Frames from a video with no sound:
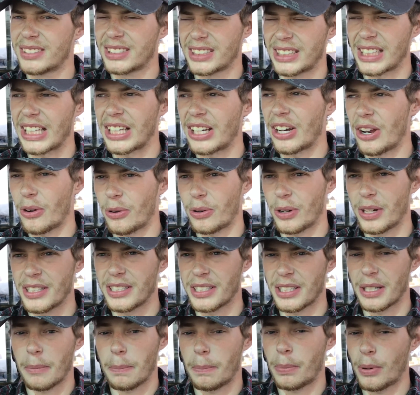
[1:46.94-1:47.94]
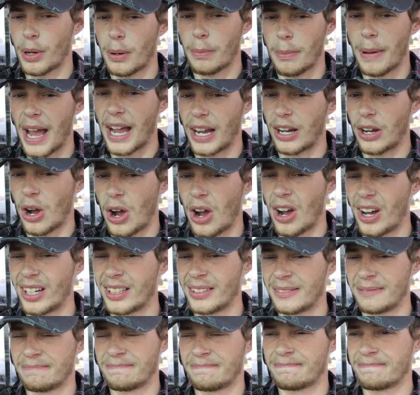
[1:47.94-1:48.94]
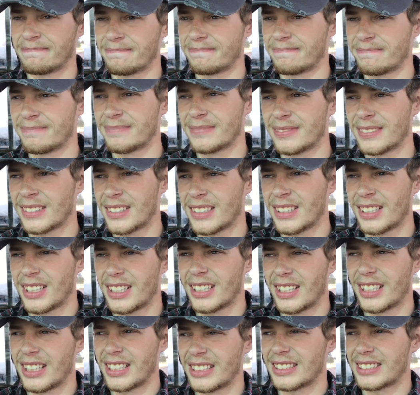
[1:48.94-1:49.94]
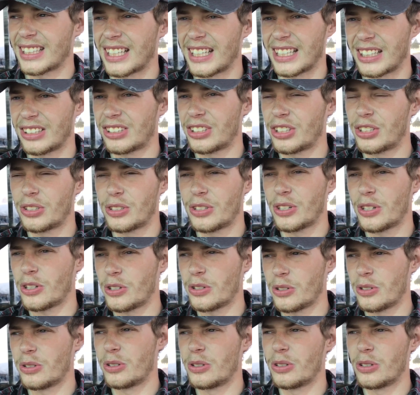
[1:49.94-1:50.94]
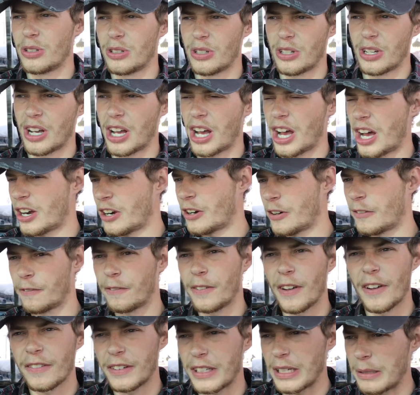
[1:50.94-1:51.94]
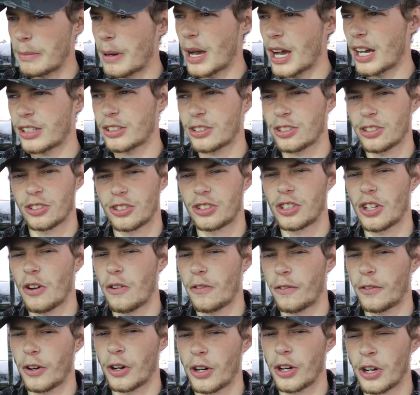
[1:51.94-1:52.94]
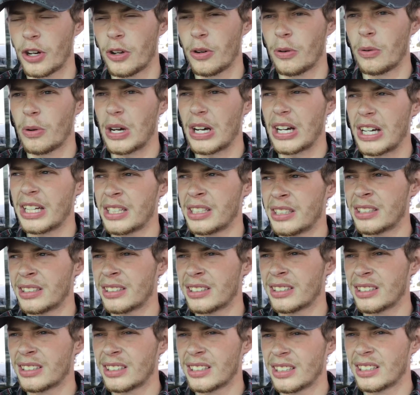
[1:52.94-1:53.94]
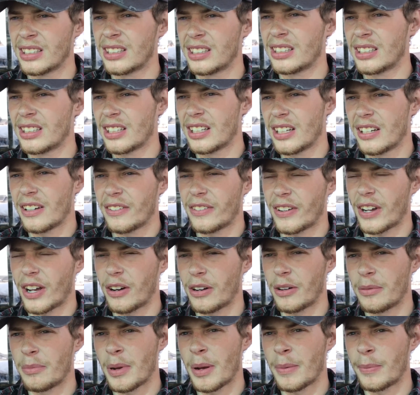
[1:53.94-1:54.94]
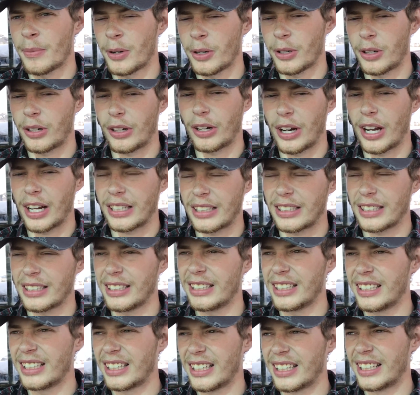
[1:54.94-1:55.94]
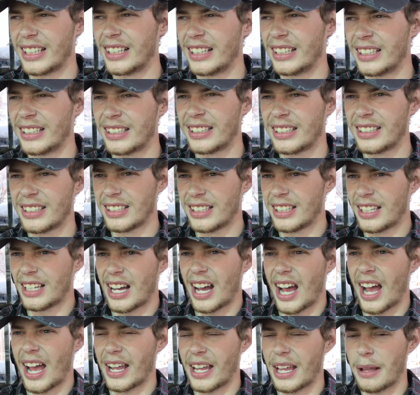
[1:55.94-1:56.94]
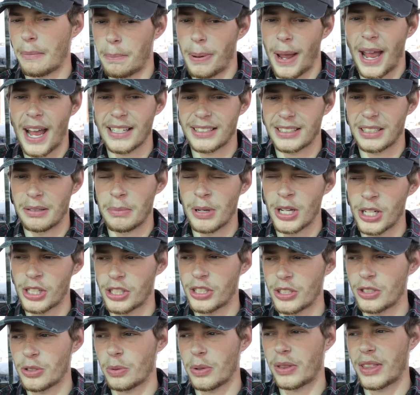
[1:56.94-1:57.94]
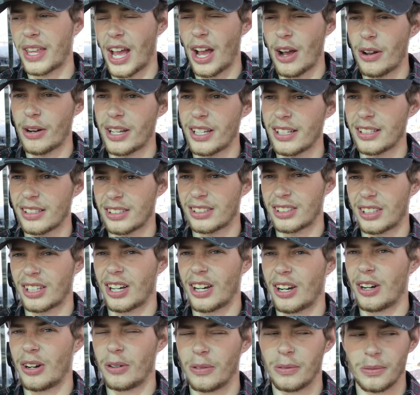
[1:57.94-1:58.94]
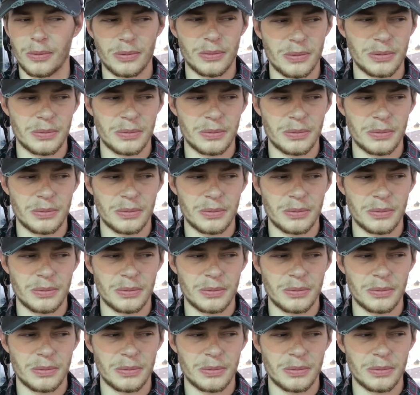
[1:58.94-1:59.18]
see no reason to put it back on. It's like $150 or so for a new one, if I remember correctly, and I can pass emissions without it, so